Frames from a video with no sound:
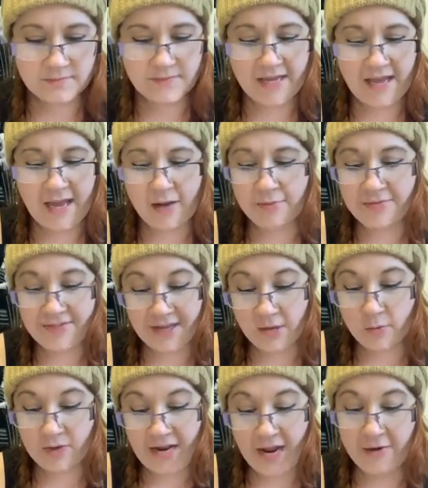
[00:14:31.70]
How thick
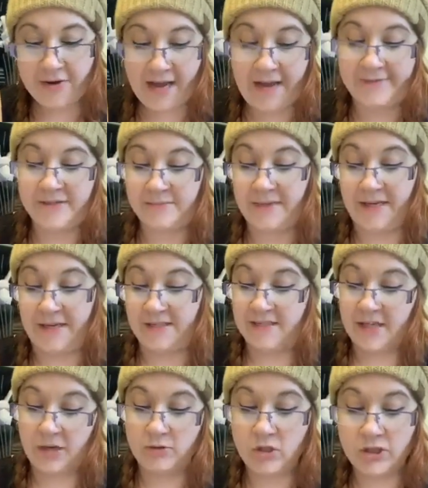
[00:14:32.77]
would Harry have to be to
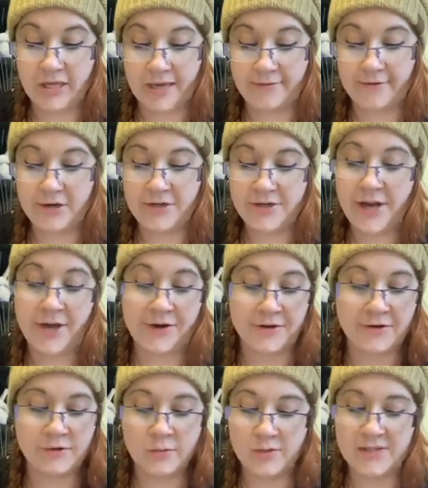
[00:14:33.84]
go looking for a nutter
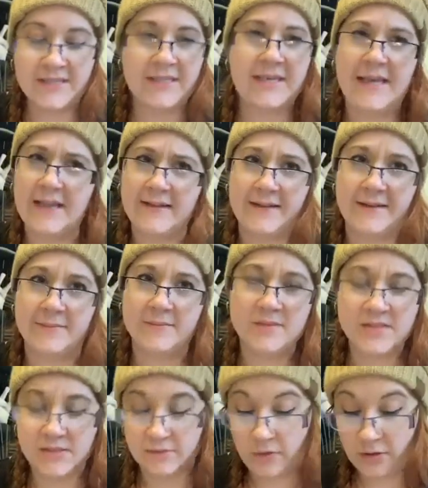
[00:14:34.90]
who wants to kill him,
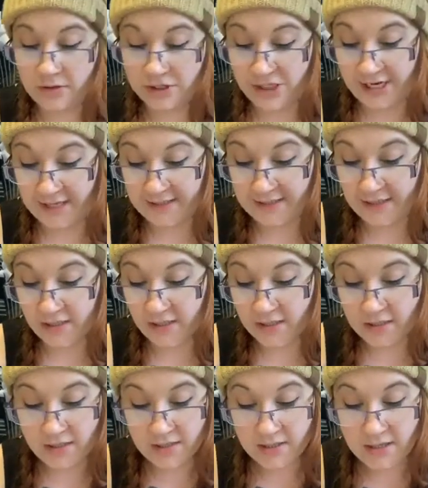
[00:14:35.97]
said Ron shakily.
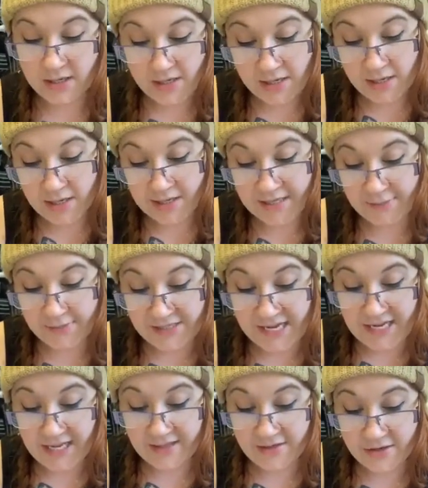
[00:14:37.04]
They were
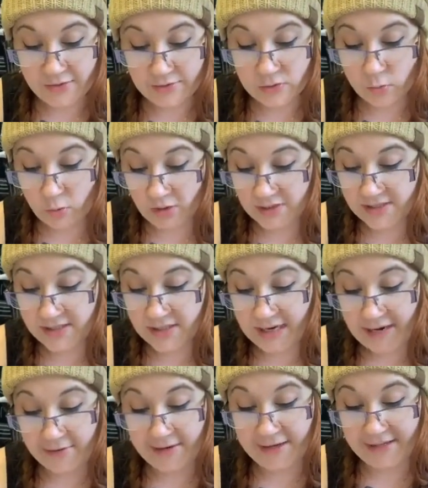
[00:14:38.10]
taking the news worse than
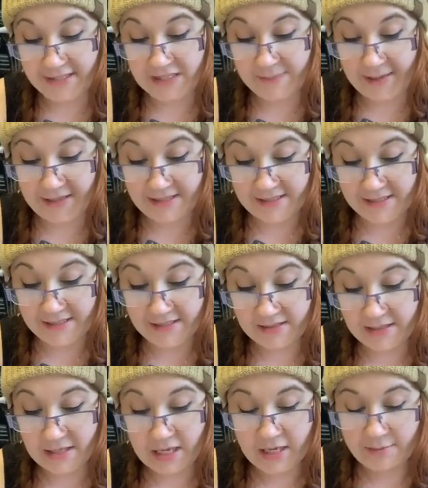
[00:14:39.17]
Harry had expected.
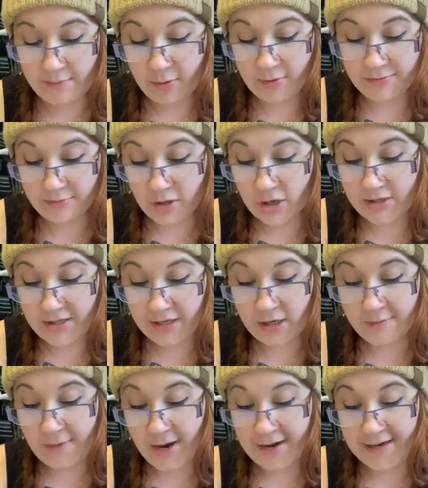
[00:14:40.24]
Both Ron and
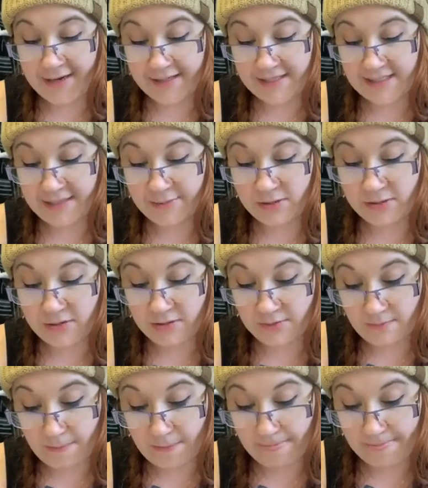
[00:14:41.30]
Hermione seemed
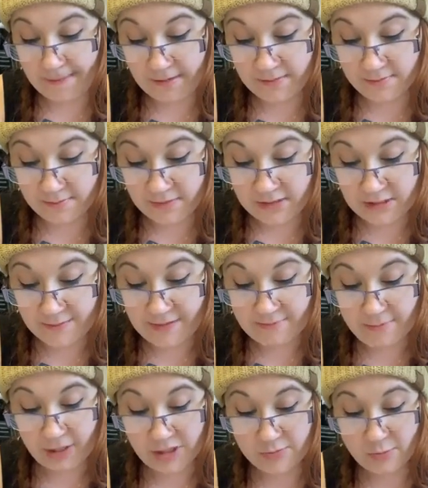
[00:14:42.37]
to be
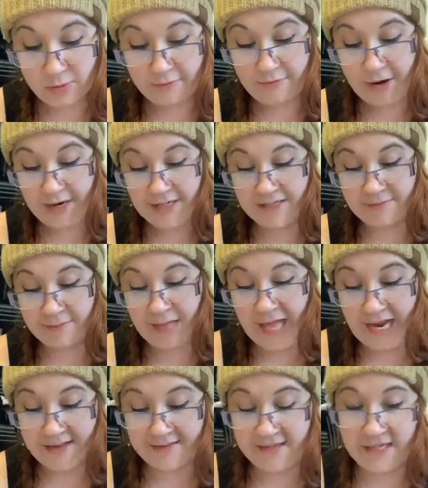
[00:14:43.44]
much more frightened of
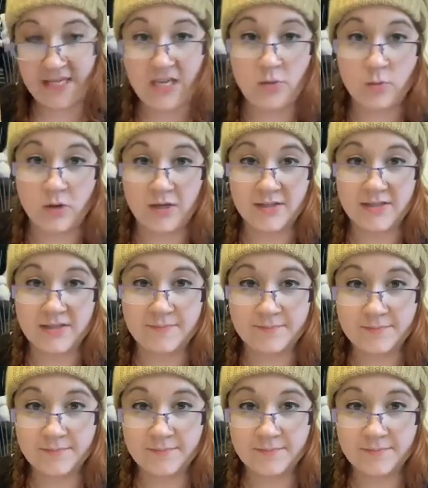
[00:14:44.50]
Black than he was.